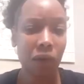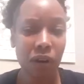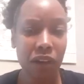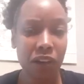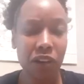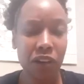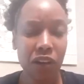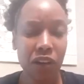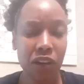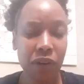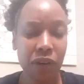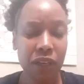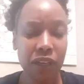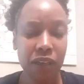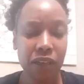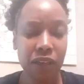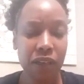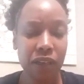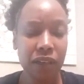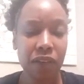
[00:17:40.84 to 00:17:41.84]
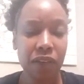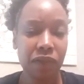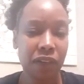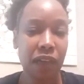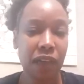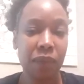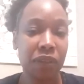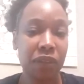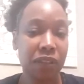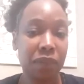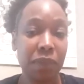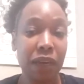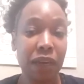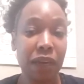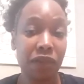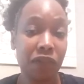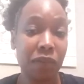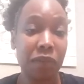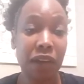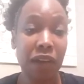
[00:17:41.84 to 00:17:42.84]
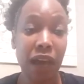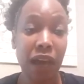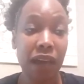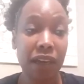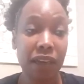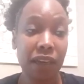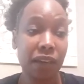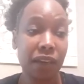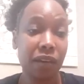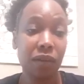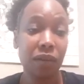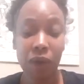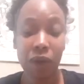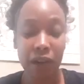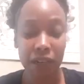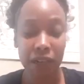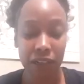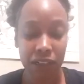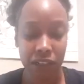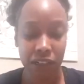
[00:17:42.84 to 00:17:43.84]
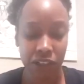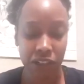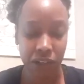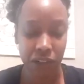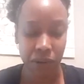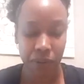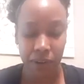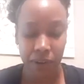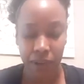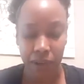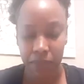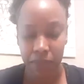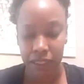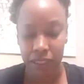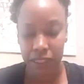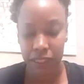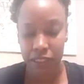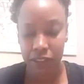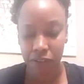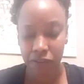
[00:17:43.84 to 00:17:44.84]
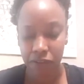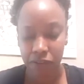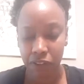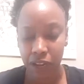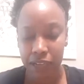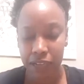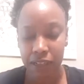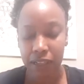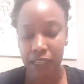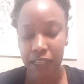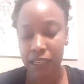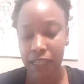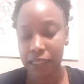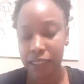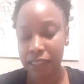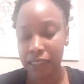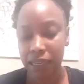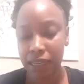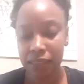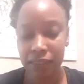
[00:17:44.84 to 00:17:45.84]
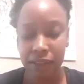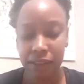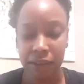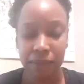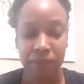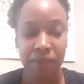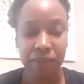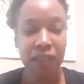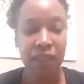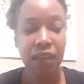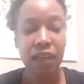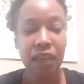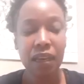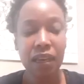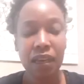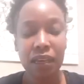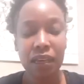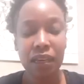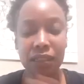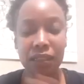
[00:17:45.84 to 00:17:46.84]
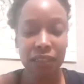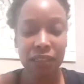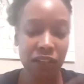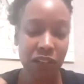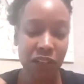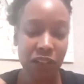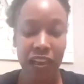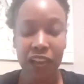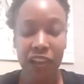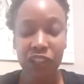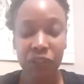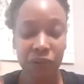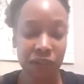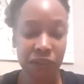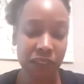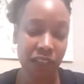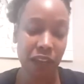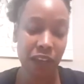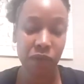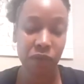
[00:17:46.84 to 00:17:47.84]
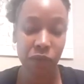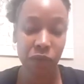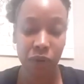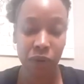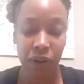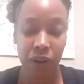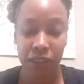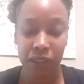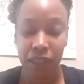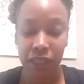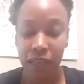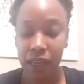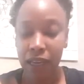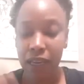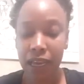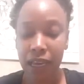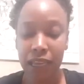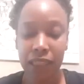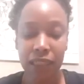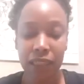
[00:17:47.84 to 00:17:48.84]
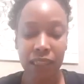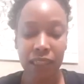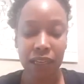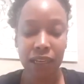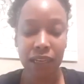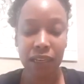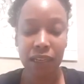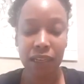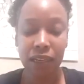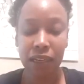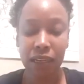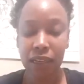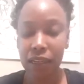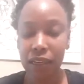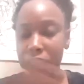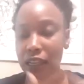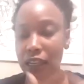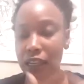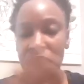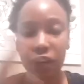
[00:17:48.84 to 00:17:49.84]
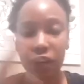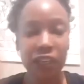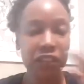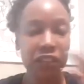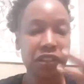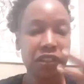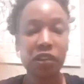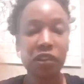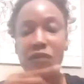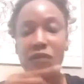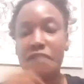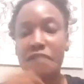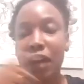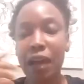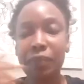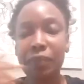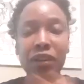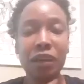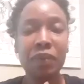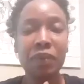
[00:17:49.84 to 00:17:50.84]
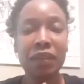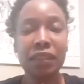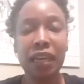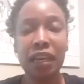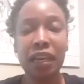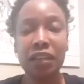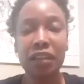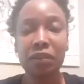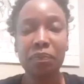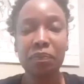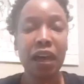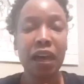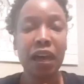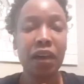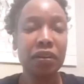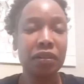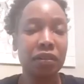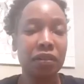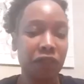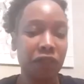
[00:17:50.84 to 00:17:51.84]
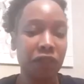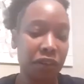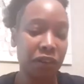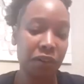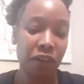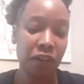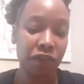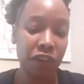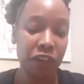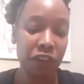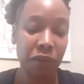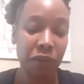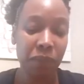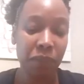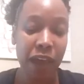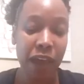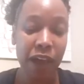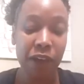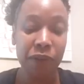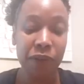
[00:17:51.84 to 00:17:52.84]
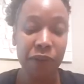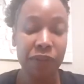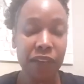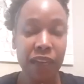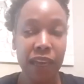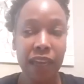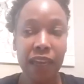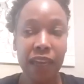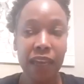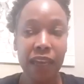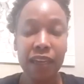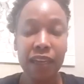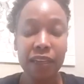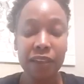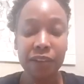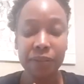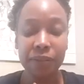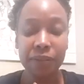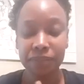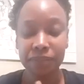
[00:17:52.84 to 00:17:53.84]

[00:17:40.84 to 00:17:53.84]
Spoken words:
you know, he could have kept this man from dying. Why didn't he show up? And then so finally he says, Lazarus, come forth. And then, you know, he's still wrapped up, his hands are bound, his feet are bound. And